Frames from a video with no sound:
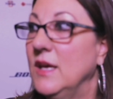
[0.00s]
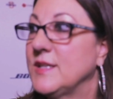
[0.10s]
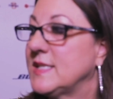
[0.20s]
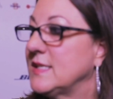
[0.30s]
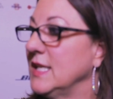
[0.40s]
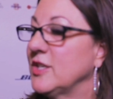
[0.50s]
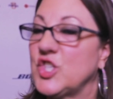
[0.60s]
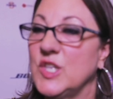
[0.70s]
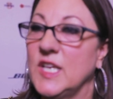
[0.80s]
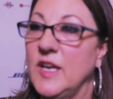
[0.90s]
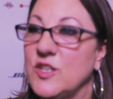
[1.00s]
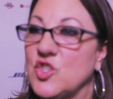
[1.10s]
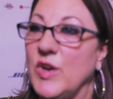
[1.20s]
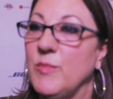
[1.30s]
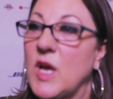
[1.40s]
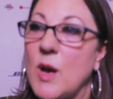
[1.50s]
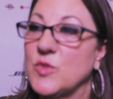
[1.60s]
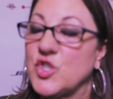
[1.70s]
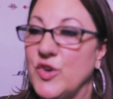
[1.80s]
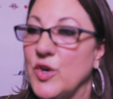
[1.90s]
it's literally a dream come
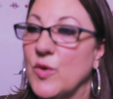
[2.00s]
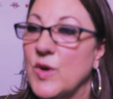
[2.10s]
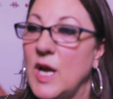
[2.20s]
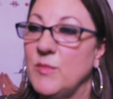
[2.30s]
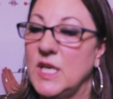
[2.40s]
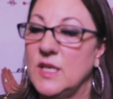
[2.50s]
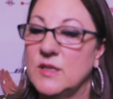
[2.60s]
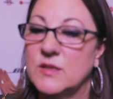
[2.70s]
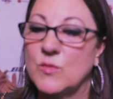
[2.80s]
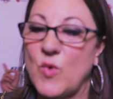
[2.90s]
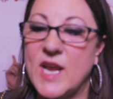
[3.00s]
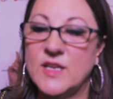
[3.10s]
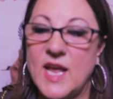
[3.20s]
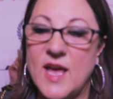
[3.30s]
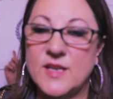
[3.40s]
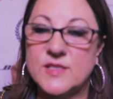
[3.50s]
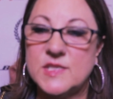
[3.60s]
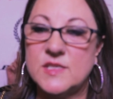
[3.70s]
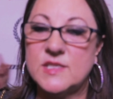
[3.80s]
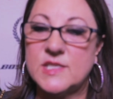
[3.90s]
true. I mean,
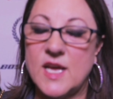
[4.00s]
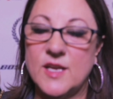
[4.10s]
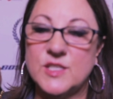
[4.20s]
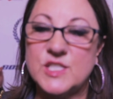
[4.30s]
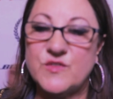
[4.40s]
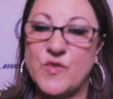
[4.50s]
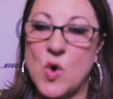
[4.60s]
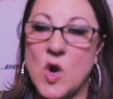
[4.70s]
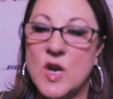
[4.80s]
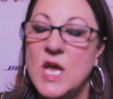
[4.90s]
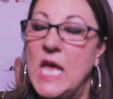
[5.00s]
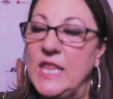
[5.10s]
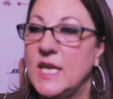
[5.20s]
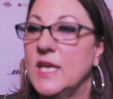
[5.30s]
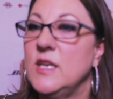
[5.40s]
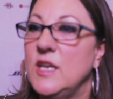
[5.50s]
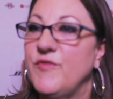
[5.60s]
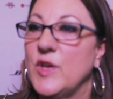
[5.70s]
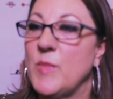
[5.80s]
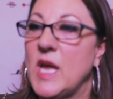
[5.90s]
Raindance stands for the indie
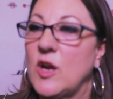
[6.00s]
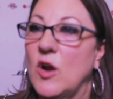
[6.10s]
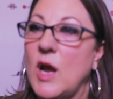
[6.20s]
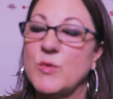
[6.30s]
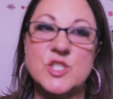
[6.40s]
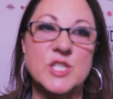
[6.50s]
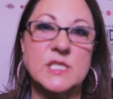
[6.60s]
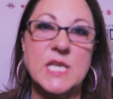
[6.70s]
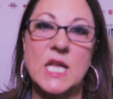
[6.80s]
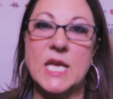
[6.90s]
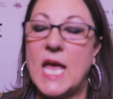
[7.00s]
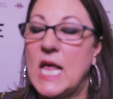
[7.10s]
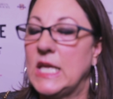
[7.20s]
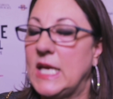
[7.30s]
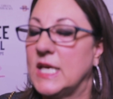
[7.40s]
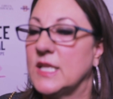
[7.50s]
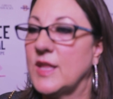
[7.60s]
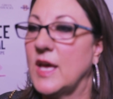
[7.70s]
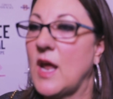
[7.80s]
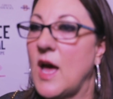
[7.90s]
filmmaker. I was just telling Elliot
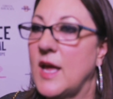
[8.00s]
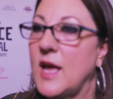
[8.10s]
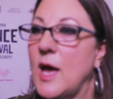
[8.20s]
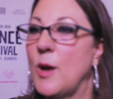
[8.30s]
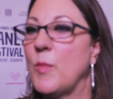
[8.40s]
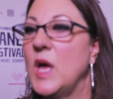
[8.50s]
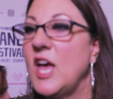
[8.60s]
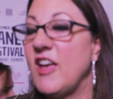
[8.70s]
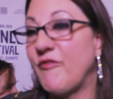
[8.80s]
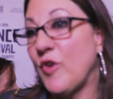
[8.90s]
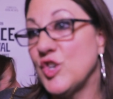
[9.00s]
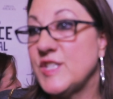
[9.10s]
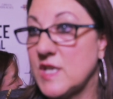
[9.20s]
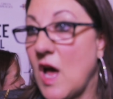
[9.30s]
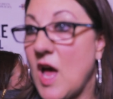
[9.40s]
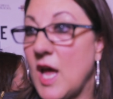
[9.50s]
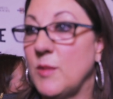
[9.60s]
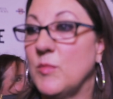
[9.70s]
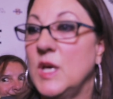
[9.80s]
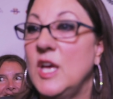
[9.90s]
that I am a
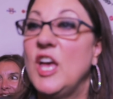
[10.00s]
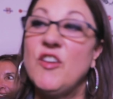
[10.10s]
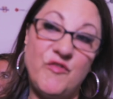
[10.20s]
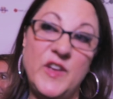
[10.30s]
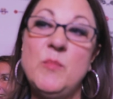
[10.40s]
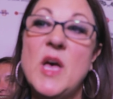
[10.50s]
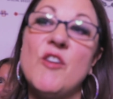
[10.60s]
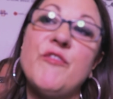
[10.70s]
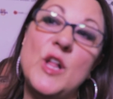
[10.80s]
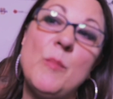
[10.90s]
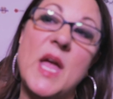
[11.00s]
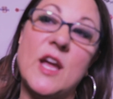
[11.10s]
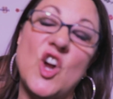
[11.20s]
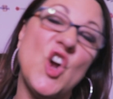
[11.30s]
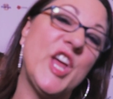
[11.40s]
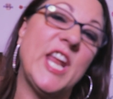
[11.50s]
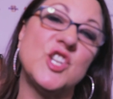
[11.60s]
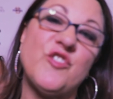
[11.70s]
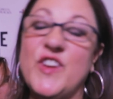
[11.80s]
first-time female filmmaker at age